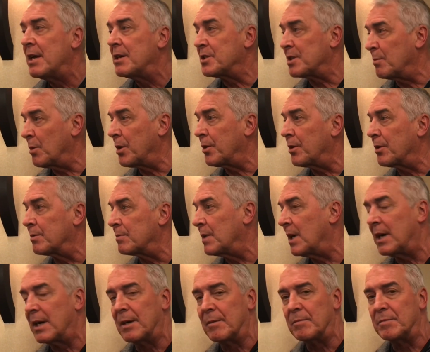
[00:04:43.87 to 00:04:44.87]
some other
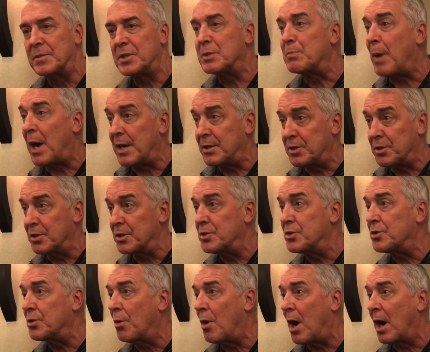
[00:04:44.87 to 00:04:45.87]

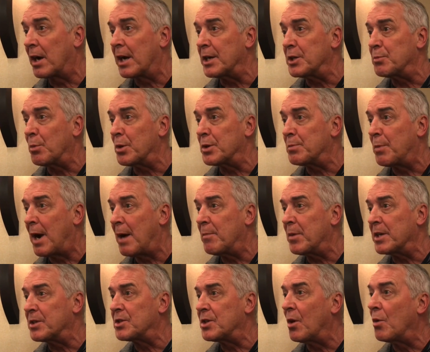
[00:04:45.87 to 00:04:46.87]
sponsors through Hawkeye Sports
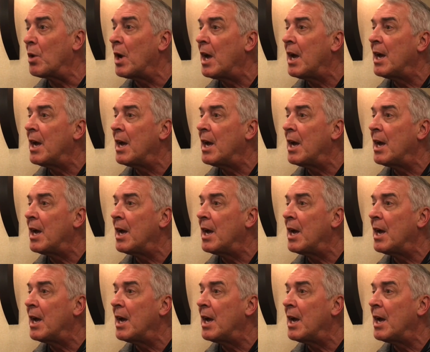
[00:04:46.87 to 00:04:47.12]
Property. So